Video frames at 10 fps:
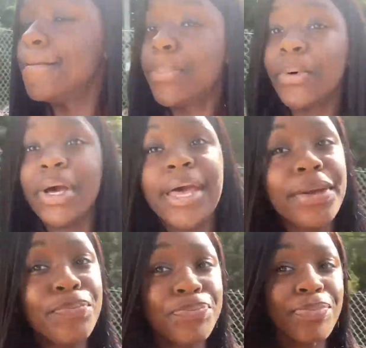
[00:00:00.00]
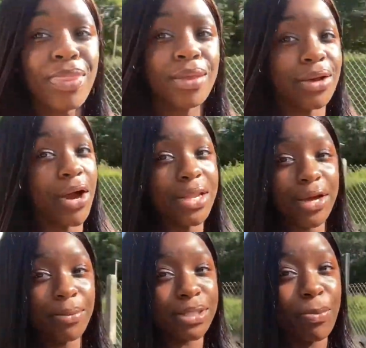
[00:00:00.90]
Boy, your girl didn't
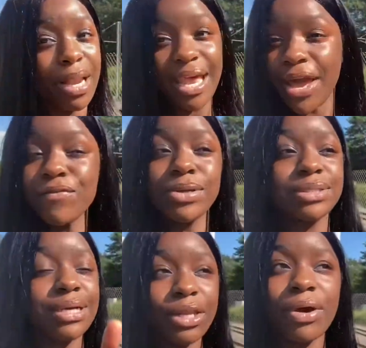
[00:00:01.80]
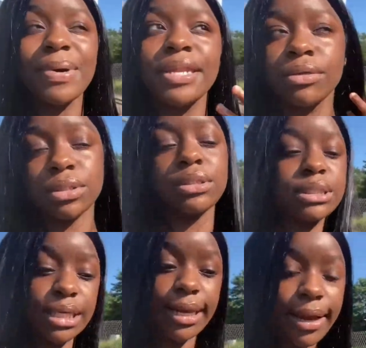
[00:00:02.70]
come to play. Everyone's looking at all my nails
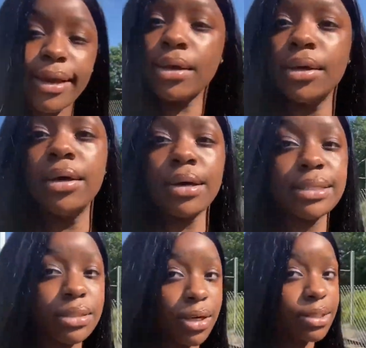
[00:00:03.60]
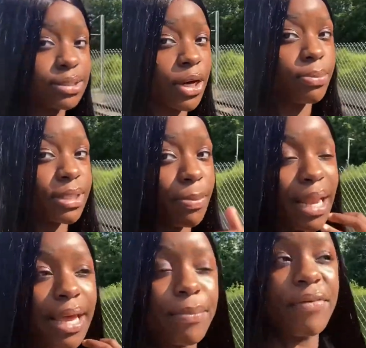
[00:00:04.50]
today because your girl didn't come to
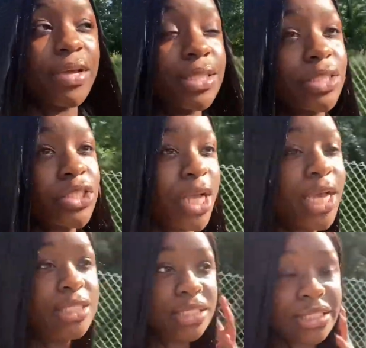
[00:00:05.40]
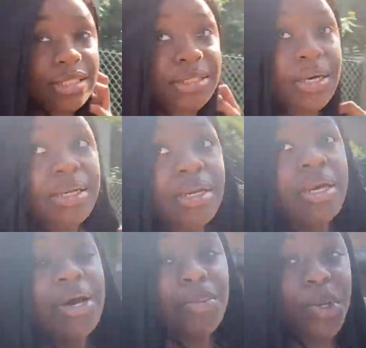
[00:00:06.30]
play. My face is shining in the sun.
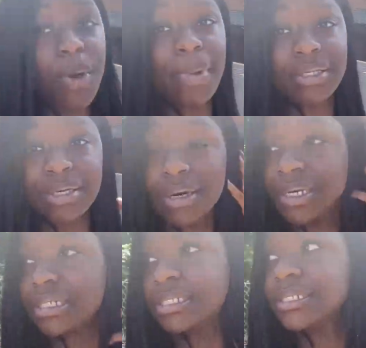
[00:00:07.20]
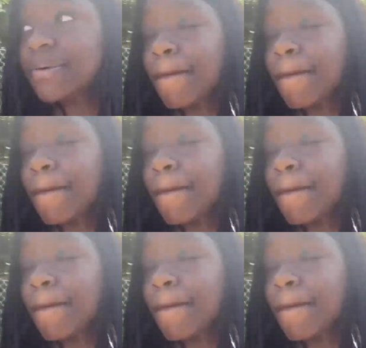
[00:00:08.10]
What about my sunglasses?